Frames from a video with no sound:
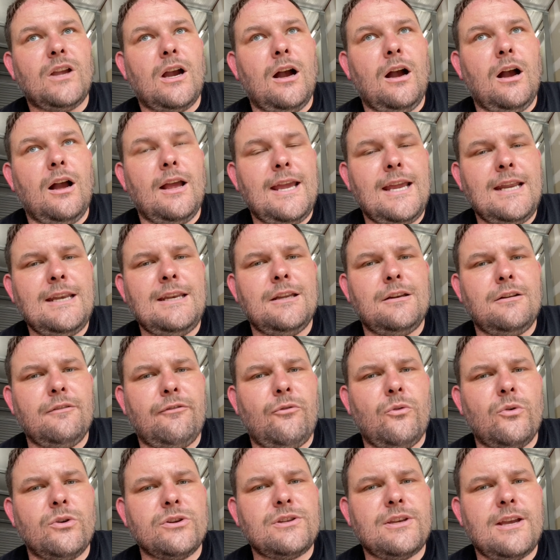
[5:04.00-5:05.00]
he did the
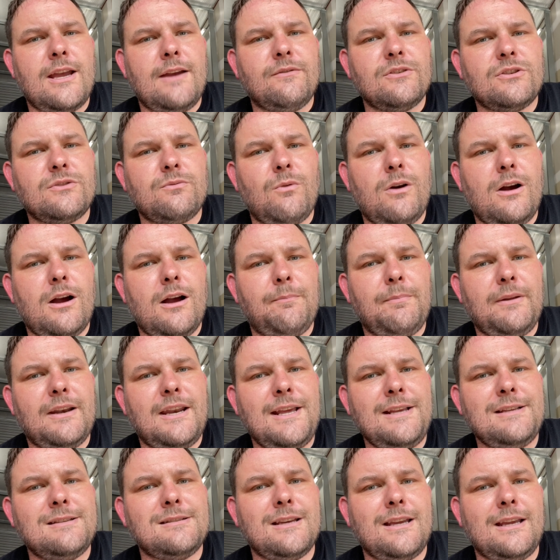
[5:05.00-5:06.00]
4.7 swap, and
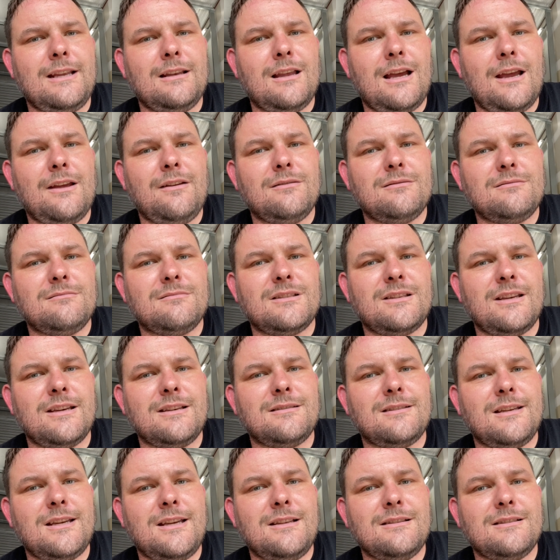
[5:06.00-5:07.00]
he's seen like
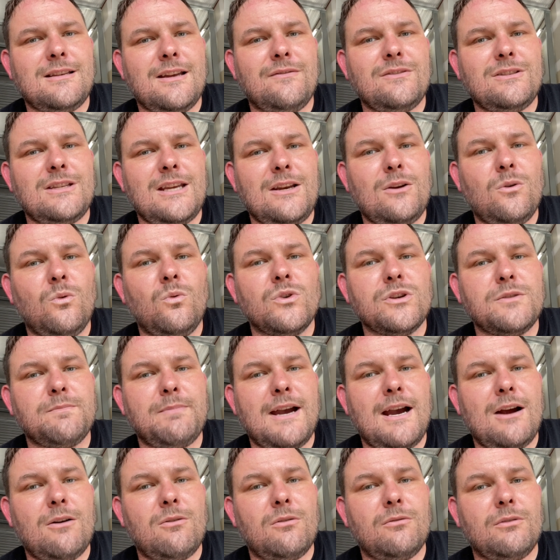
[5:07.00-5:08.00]
16, 17
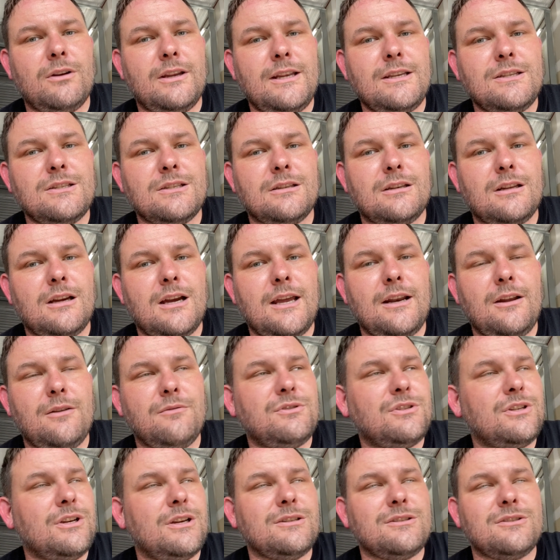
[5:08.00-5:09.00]
horsepower on the engine dyno
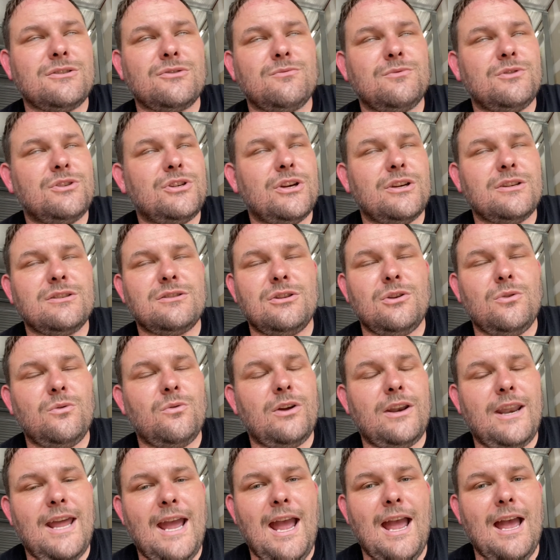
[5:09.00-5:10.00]
just
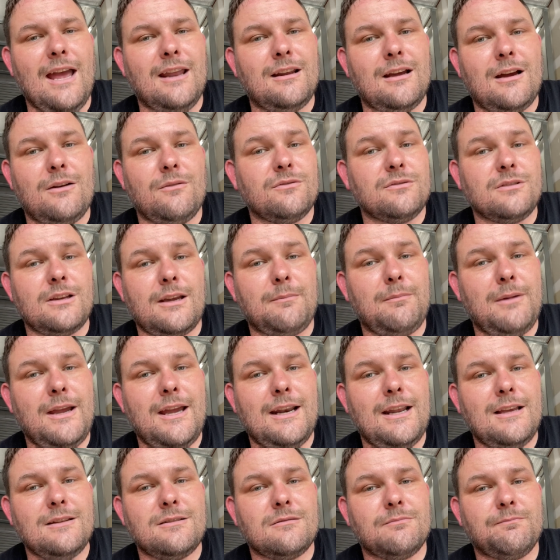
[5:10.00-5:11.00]
doing that. I was like,
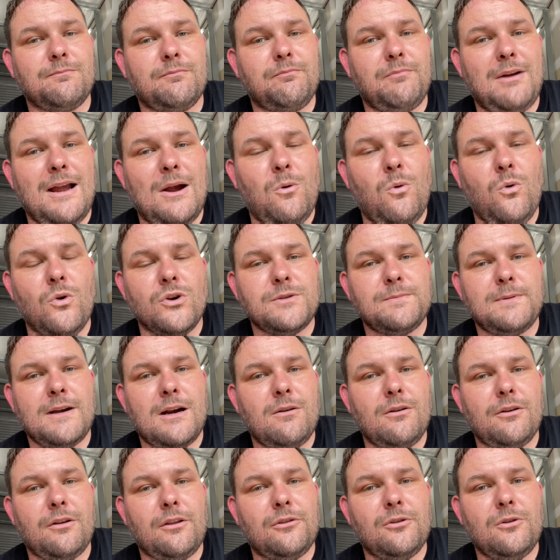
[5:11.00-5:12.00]
man, that's
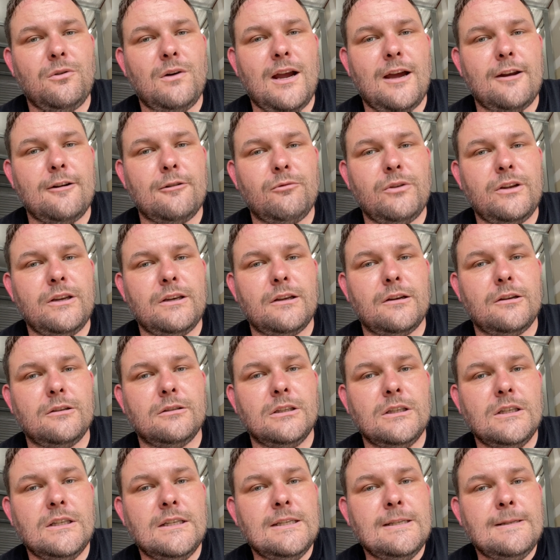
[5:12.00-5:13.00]
horsepower I threw out the window,
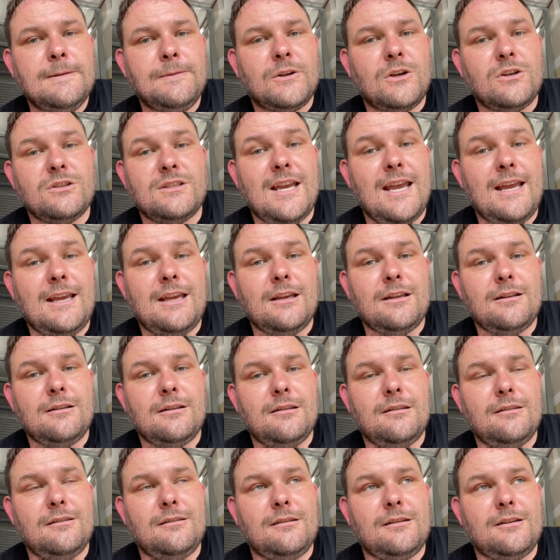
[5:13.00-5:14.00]
because they
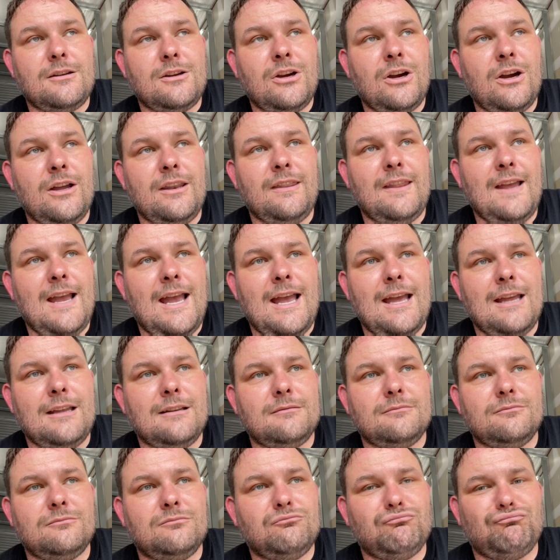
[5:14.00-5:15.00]
can cut that
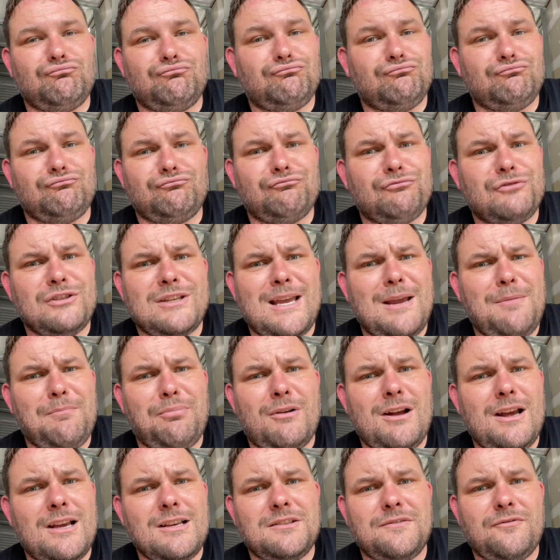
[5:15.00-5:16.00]
same
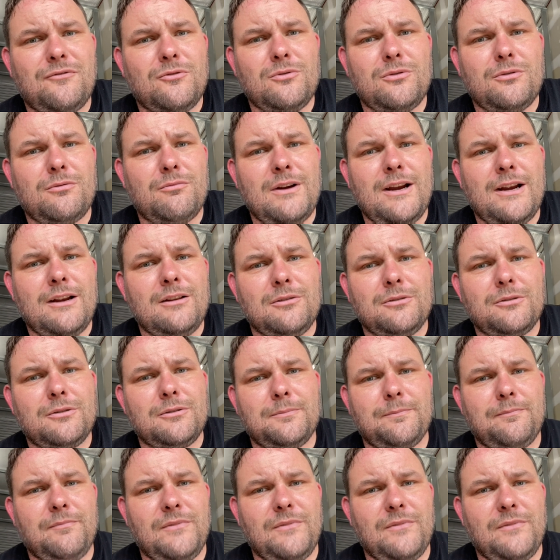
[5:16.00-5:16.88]
price for a regular